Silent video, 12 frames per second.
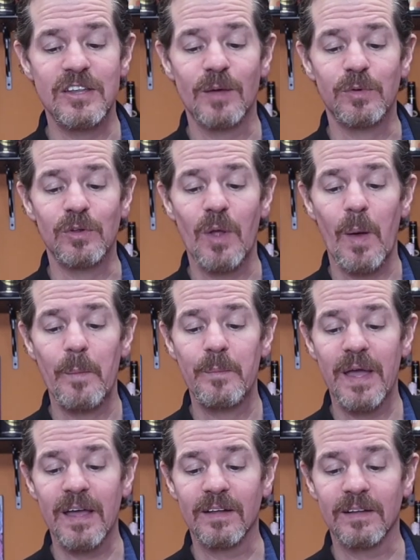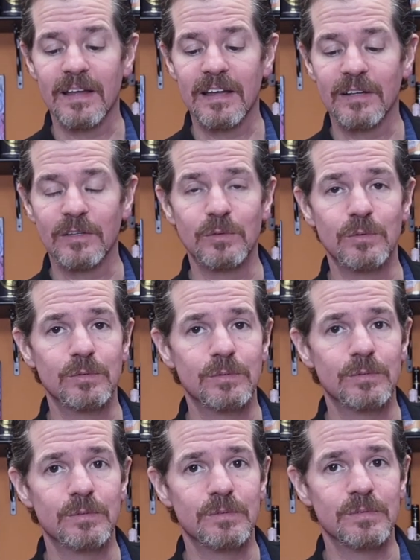Double Pale Ale.
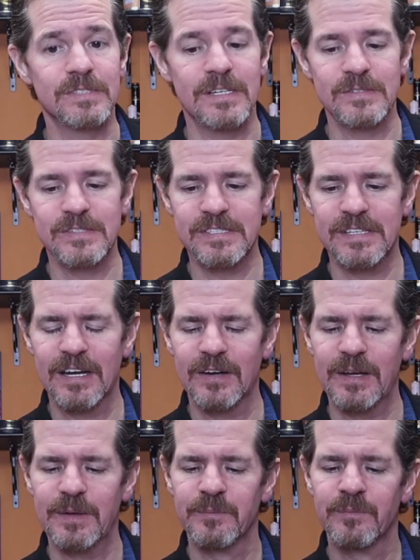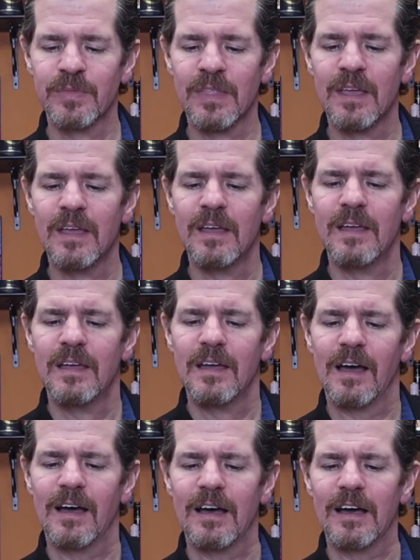Ooh, sounds scary.
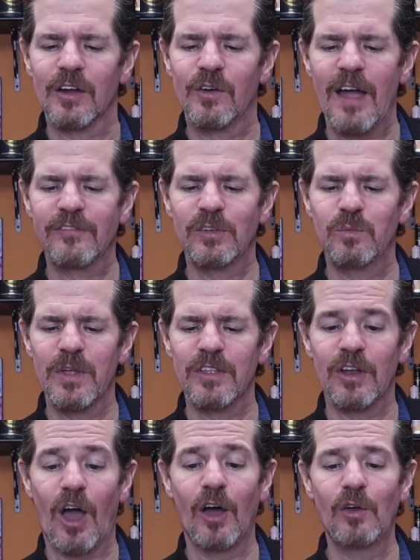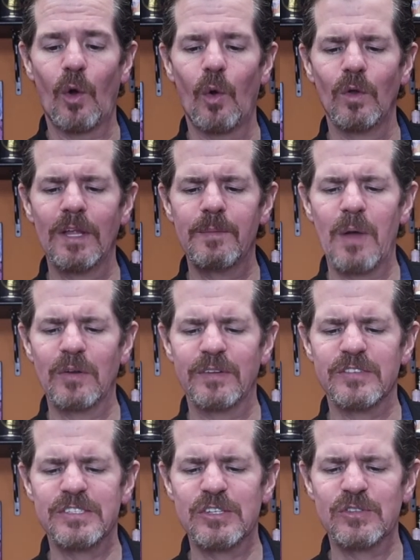Crafted with an unholy amount
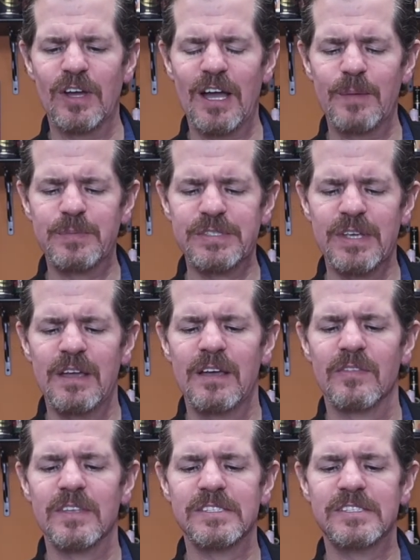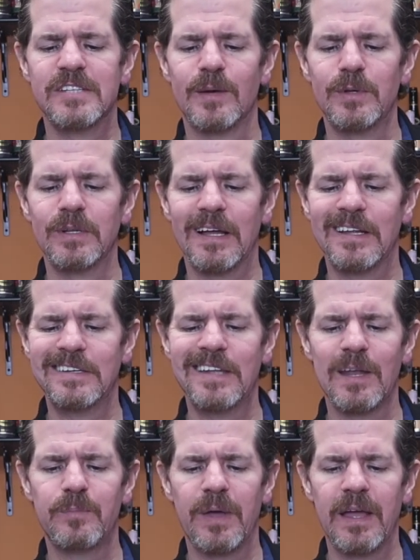of citra hops, this double
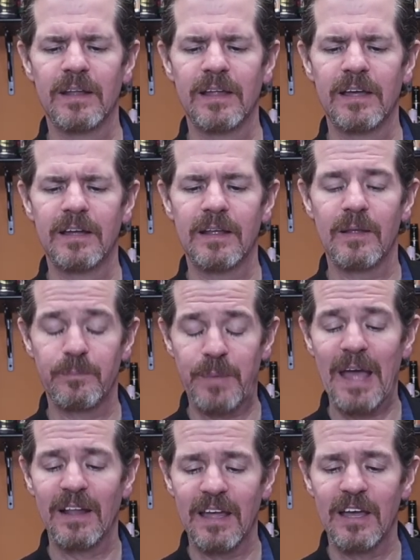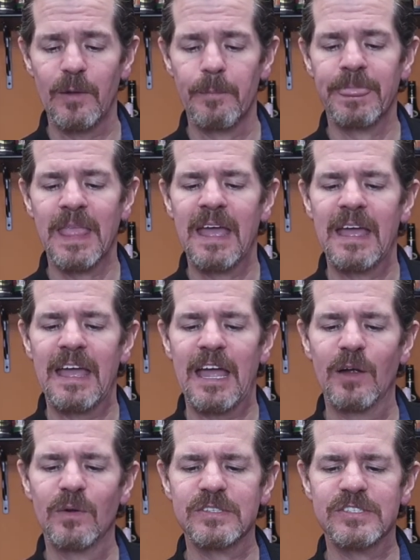undead pale ale
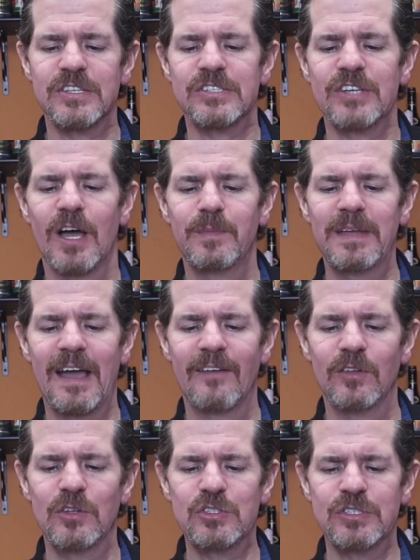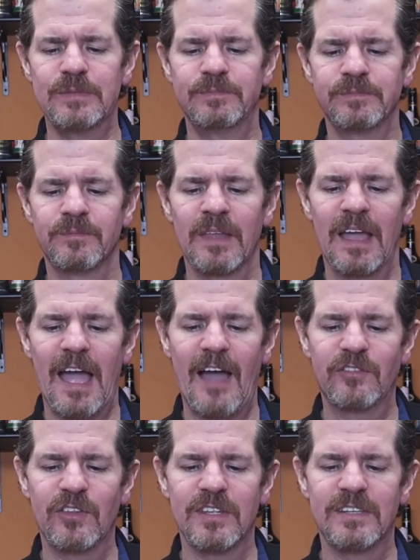heralds the zombie evolution
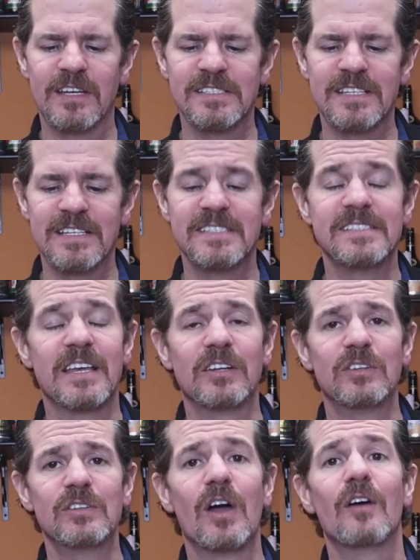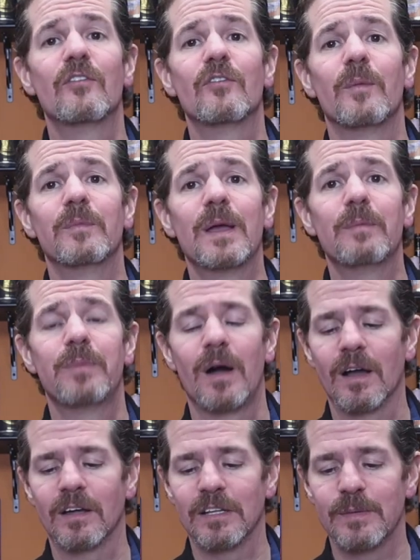after the dust has settled from the
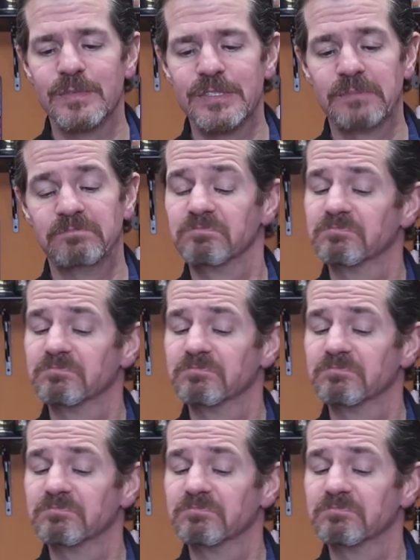apocalypse.